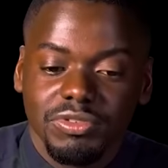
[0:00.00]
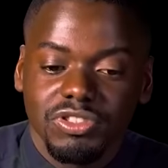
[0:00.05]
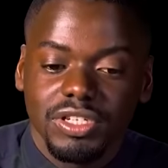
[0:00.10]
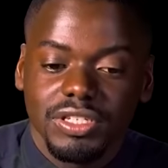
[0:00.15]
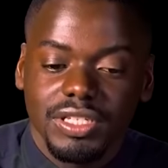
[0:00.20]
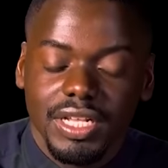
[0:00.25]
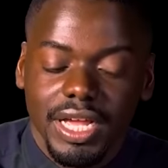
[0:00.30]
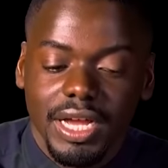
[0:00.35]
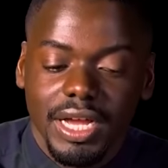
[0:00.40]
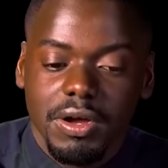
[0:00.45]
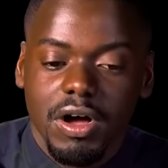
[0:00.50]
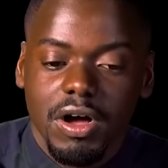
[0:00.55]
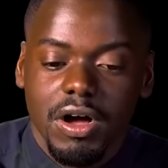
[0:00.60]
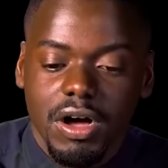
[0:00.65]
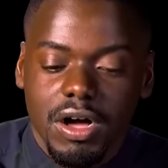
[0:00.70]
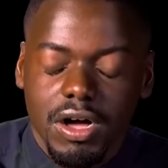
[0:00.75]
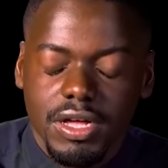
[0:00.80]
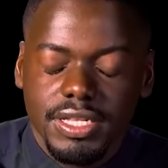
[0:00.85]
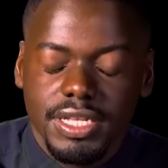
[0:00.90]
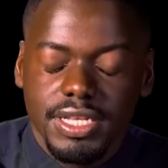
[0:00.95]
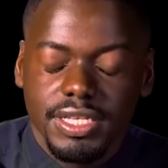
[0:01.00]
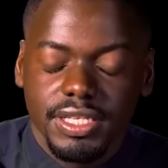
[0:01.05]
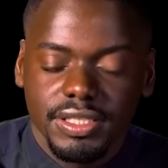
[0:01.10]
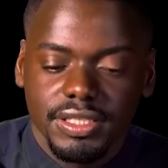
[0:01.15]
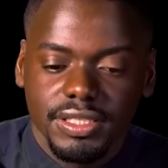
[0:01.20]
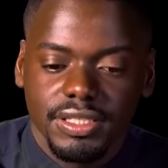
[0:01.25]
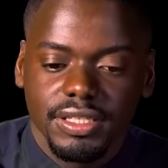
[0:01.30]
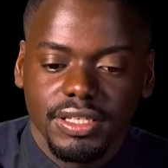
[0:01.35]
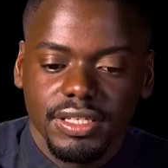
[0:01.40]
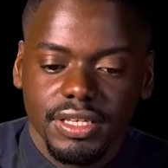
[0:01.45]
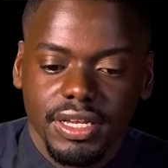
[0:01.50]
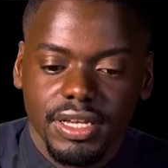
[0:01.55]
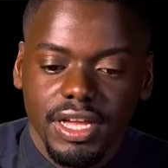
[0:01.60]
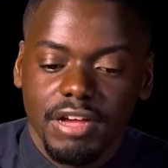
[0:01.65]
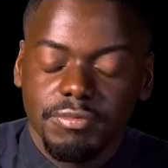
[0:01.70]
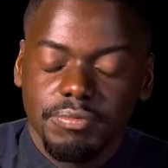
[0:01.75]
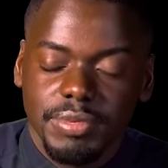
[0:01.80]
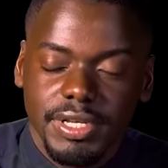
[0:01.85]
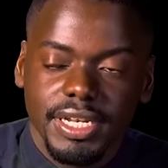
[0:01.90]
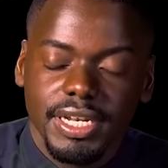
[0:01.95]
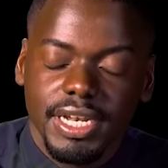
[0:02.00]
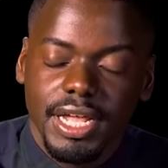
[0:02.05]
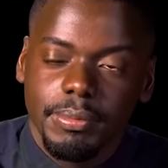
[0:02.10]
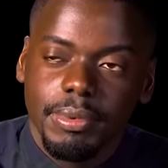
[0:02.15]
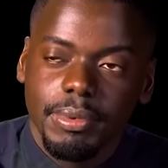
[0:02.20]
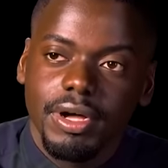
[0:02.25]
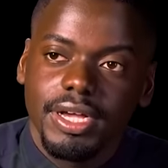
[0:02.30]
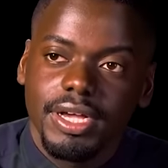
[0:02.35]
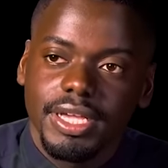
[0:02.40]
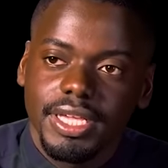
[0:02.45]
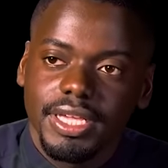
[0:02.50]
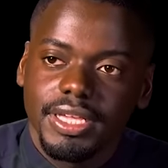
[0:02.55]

that's why movies like Get Out and movies like